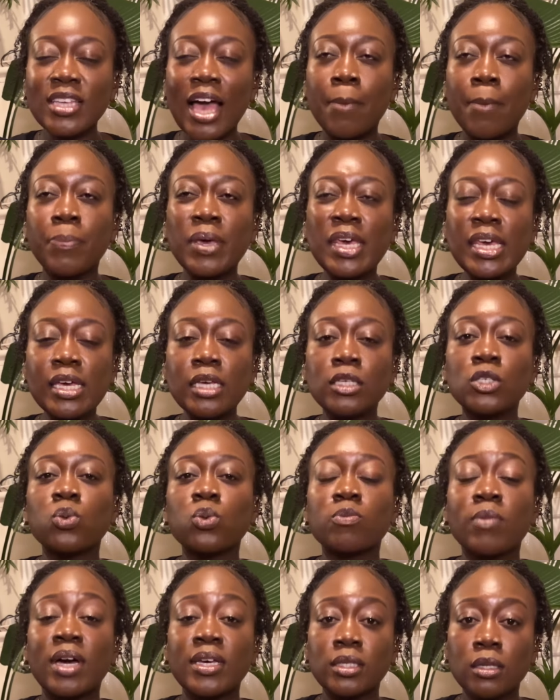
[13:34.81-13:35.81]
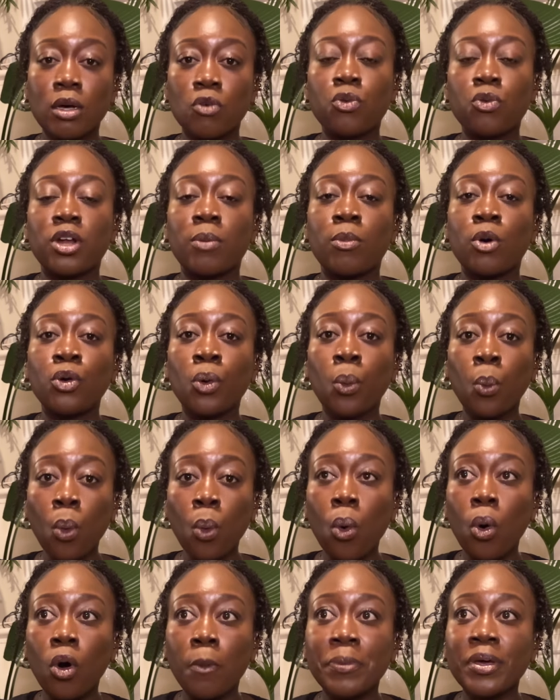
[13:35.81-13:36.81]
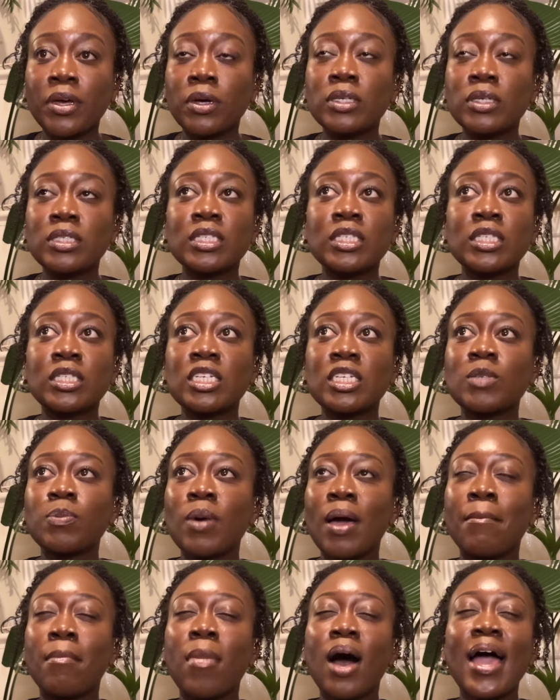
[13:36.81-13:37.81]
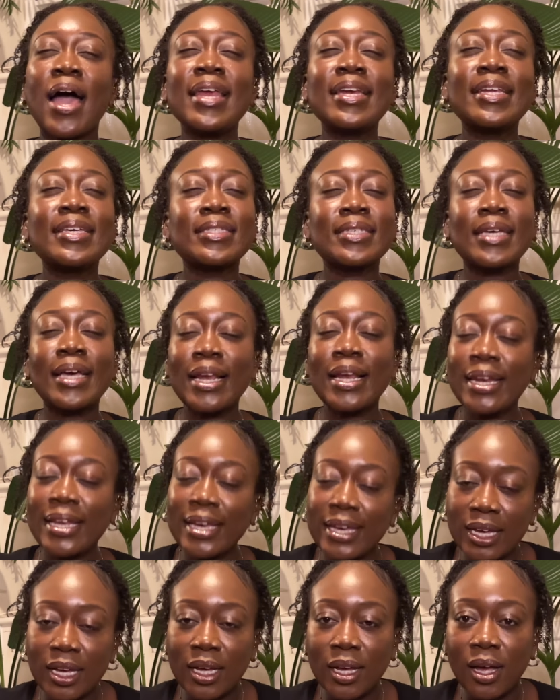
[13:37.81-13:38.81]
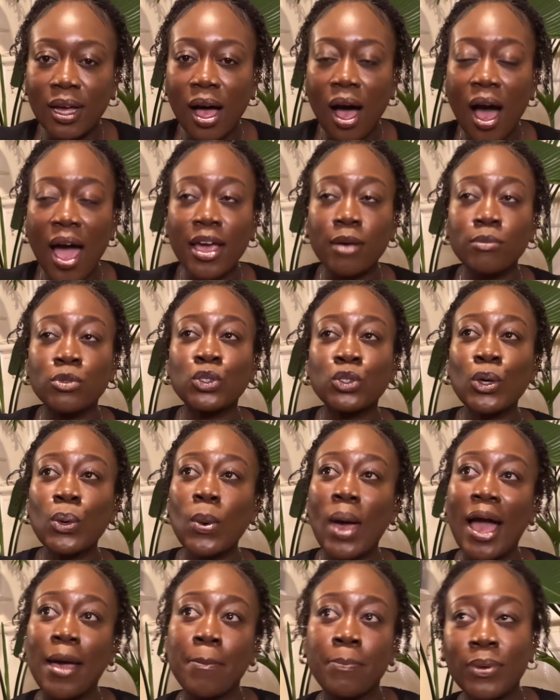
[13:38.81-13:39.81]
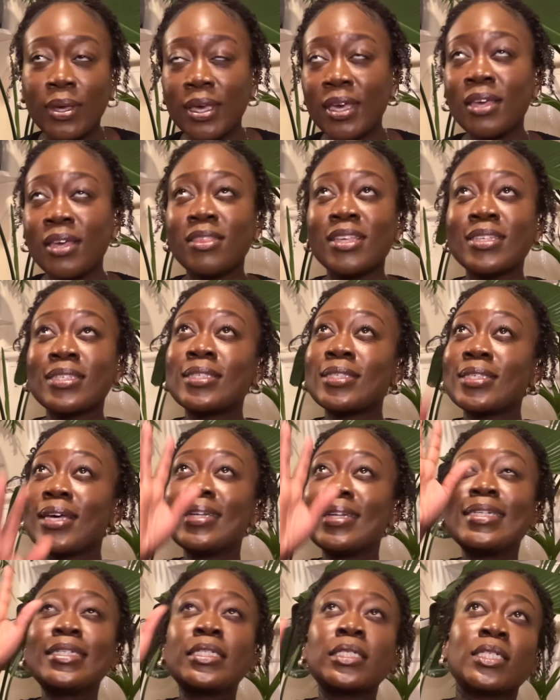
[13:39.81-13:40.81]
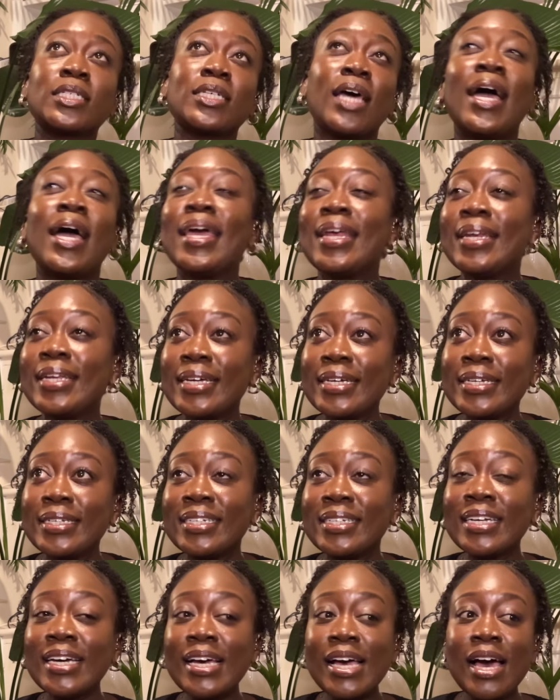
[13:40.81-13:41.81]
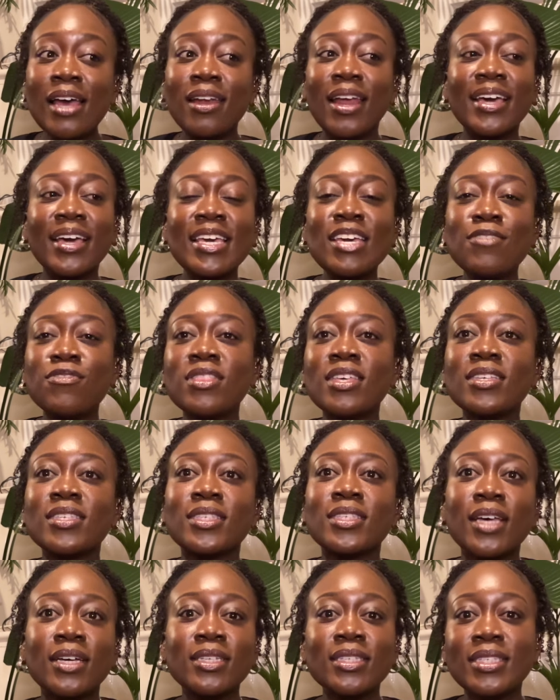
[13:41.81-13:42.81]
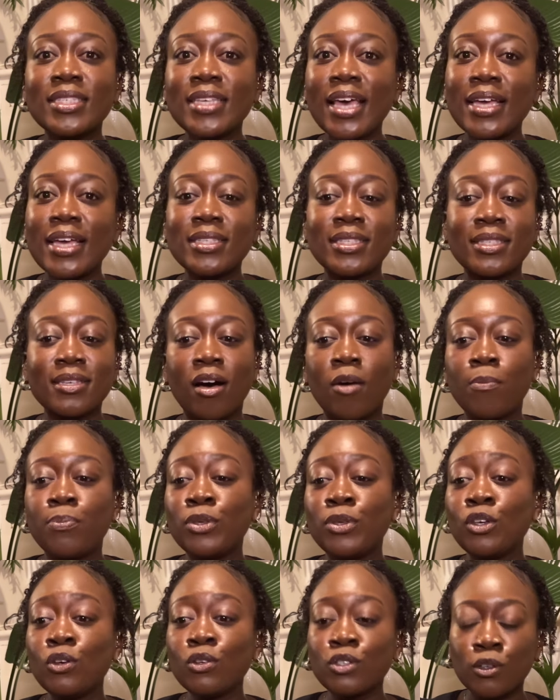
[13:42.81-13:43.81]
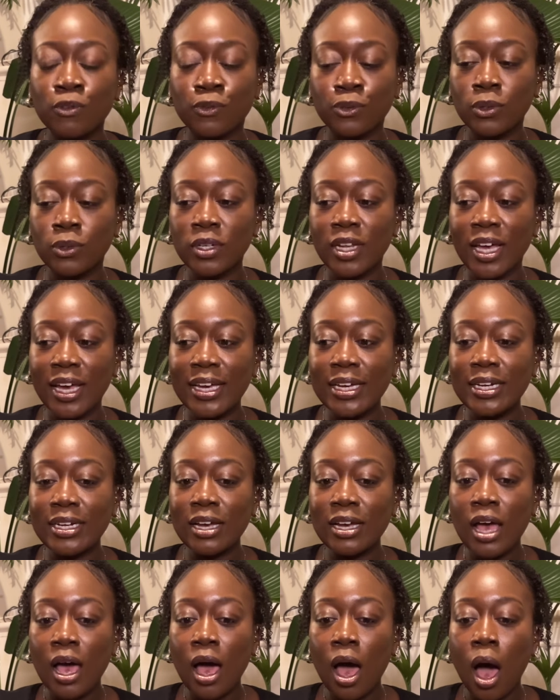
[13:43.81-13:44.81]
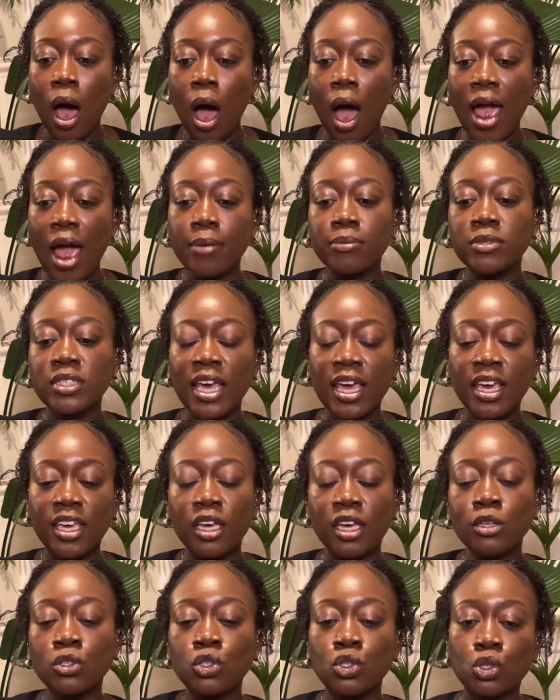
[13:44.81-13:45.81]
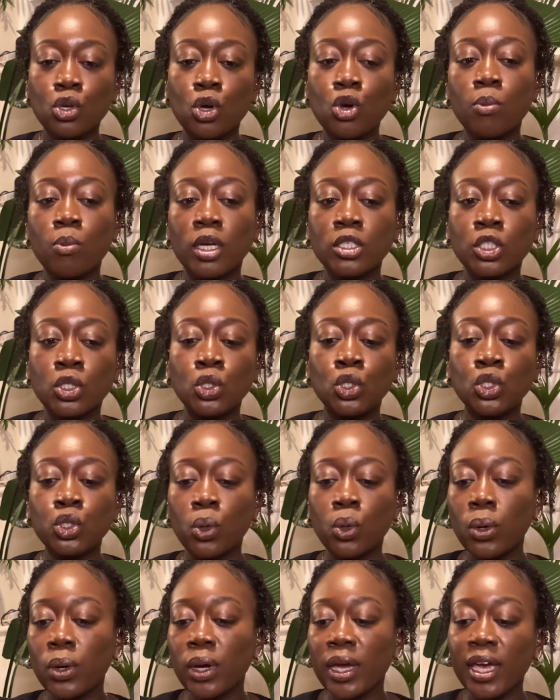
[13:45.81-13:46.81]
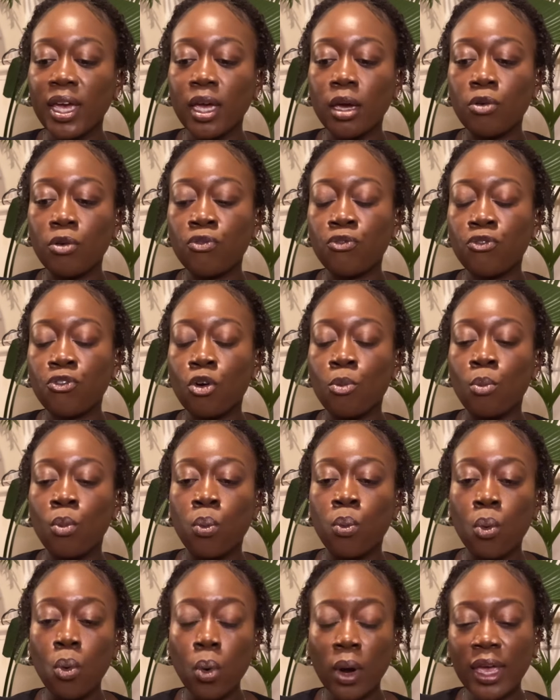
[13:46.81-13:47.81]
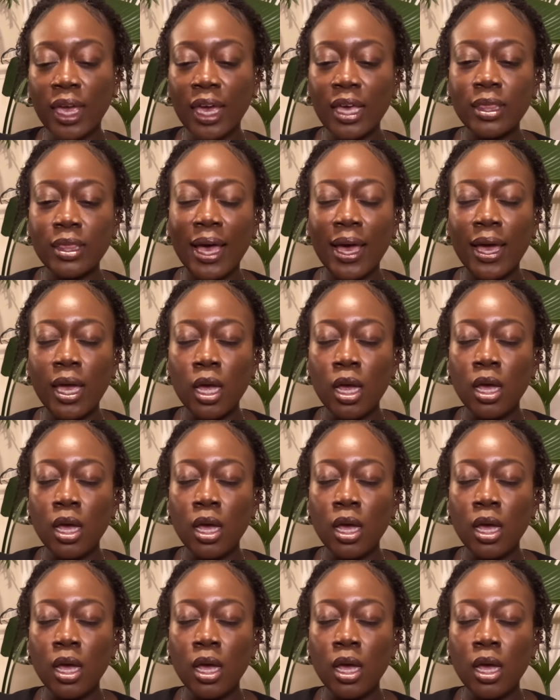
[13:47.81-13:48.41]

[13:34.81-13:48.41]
at peace with myself when I'm on a walk because it's just my mind is clear. I am so happy. The sun is shining. Like, even the sunsets are beautiful. Like, I'm taking so much joy from walking that